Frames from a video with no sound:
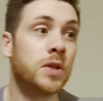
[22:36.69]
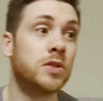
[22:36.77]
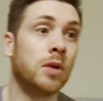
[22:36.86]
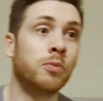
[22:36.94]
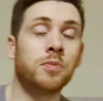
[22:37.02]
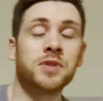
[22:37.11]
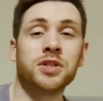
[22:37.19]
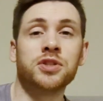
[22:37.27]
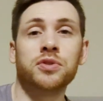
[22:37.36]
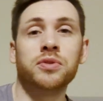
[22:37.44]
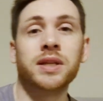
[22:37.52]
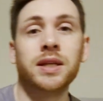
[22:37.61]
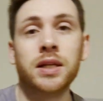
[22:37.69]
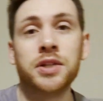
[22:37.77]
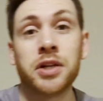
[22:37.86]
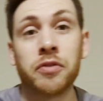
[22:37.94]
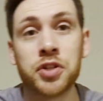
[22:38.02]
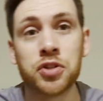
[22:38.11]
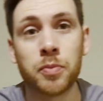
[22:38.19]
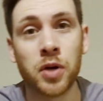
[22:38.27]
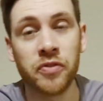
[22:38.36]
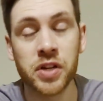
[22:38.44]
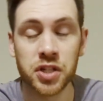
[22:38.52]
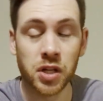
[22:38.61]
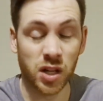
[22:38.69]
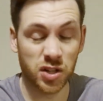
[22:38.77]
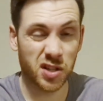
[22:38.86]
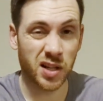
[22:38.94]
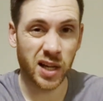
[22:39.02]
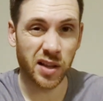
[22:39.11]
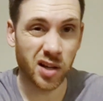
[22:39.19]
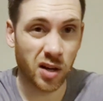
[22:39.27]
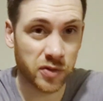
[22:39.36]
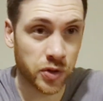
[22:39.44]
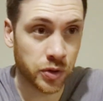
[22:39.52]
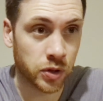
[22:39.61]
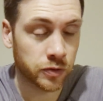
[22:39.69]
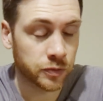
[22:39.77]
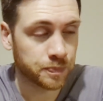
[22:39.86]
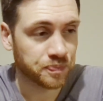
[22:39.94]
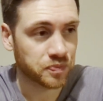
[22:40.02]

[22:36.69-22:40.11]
So I popped into the charity shop. I finished at lunch today, I had the afternoon off.